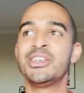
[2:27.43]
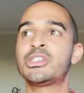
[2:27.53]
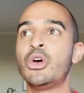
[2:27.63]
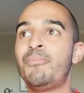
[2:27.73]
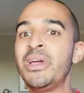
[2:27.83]

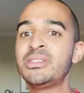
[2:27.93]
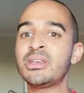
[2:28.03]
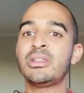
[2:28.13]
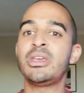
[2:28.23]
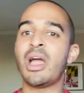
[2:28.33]
So
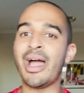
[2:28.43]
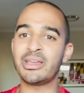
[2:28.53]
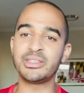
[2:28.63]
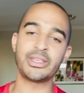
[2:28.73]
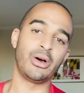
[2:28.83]
basically, I
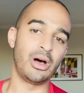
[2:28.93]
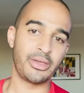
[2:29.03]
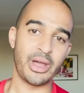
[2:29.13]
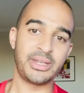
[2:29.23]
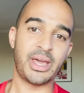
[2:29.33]
conceal all
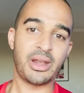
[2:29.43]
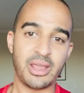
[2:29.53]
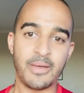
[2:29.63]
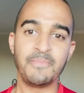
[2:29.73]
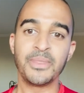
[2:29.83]
their
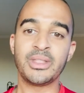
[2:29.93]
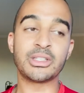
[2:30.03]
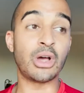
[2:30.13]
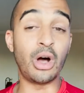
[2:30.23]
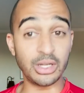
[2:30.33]
identity.
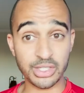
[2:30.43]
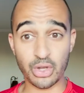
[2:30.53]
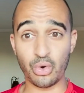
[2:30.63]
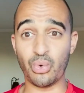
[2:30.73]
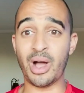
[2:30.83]
That's
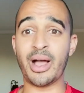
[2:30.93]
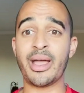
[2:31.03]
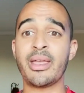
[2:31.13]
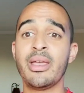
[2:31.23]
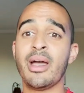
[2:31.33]
also
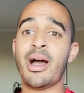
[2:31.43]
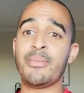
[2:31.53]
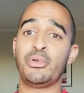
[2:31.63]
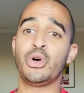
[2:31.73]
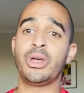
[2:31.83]
why I
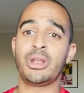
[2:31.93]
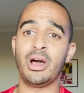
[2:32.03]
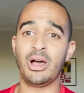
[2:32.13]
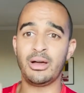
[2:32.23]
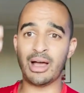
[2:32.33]
put,
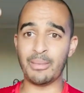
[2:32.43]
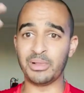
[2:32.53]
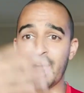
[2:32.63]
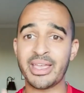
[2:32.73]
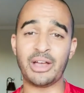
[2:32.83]
uh, I
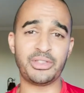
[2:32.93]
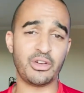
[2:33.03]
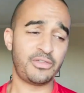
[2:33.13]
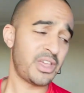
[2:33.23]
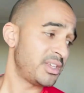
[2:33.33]
block out their
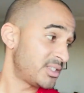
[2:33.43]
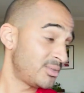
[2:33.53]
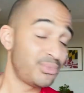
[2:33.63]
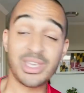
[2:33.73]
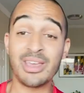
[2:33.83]
face.
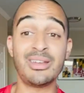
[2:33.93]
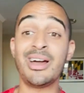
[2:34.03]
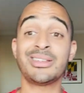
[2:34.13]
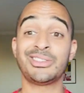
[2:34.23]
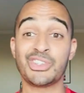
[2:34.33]
We
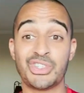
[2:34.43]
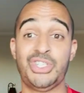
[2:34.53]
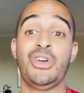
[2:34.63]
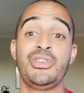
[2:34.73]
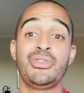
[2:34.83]
cannot
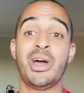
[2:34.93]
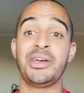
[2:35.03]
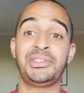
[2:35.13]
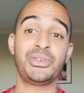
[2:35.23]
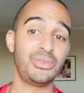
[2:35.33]
show you
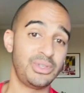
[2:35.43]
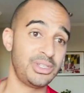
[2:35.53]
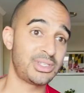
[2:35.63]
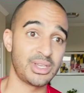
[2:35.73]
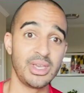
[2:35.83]
guys who
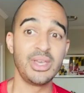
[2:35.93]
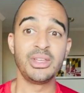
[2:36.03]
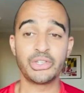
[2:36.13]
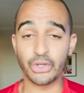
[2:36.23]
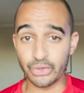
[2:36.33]
these
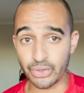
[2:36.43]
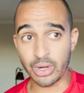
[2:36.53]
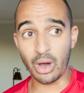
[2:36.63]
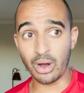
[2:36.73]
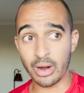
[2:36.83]
children
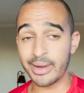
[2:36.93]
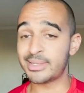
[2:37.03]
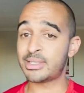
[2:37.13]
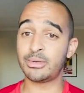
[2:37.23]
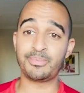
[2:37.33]
are.
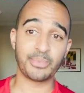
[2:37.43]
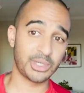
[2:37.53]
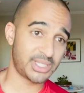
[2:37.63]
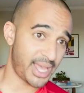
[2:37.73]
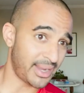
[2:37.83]
It's to
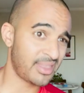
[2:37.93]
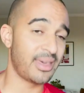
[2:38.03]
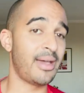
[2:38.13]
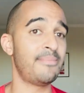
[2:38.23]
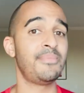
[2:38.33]
protect
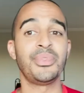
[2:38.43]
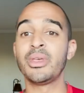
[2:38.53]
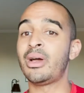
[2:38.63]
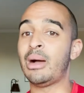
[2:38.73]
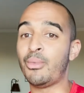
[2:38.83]
them.
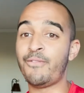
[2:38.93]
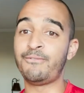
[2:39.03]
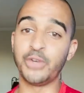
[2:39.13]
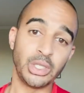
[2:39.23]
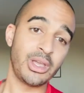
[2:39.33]
I'm
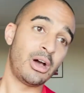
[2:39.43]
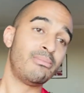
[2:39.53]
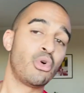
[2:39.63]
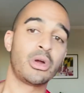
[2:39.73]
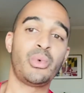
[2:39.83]
fully on
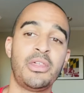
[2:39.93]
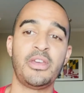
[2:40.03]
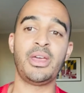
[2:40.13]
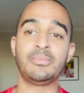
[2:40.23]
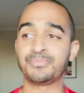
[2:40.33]
board with
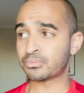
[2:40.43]
it.